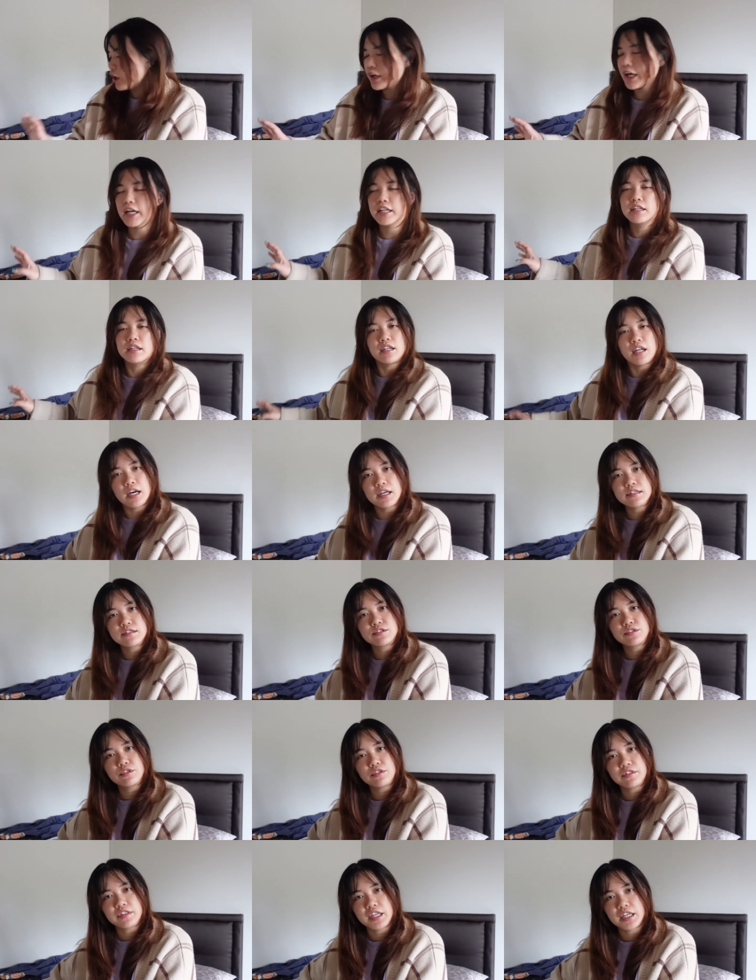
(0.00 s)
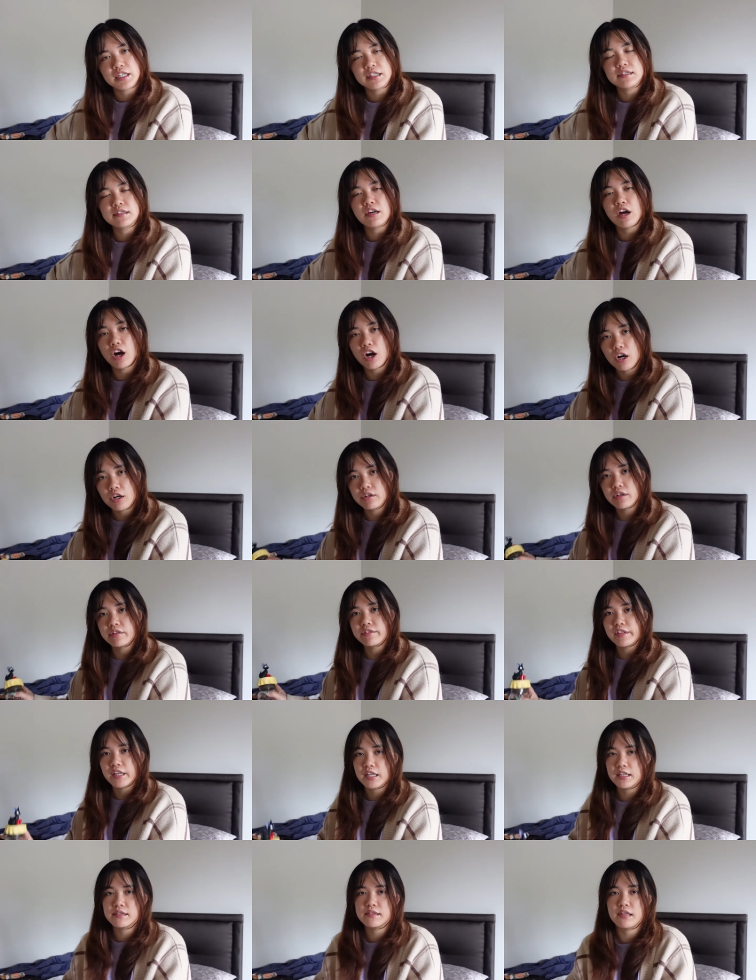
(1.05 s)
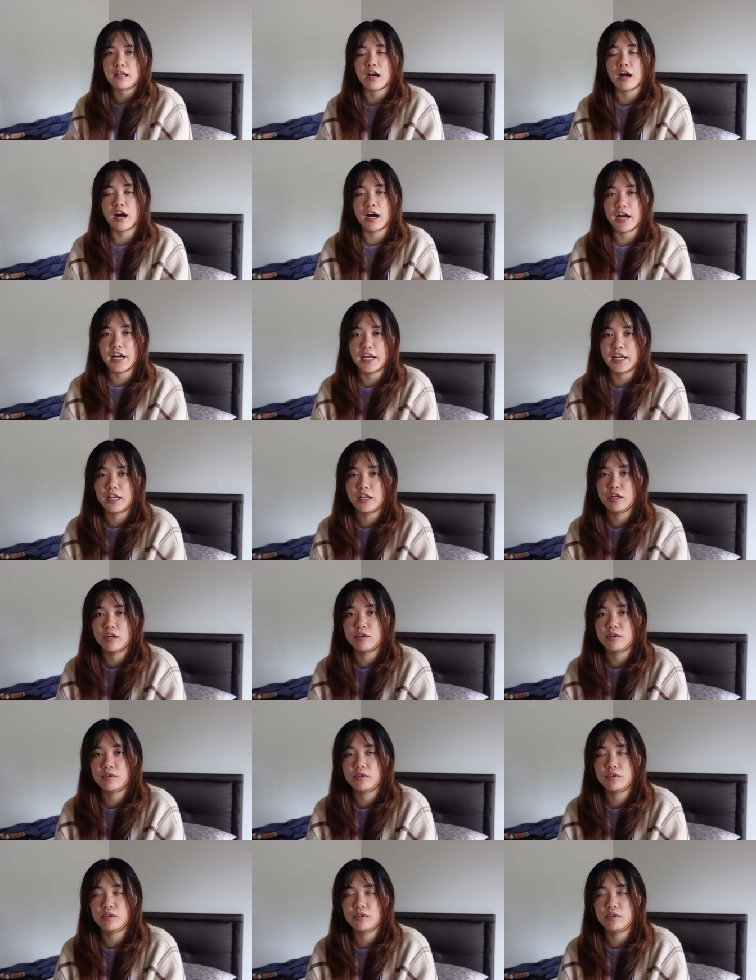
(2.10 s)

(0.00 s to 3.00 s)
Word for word: Okay, the last two things are the things that I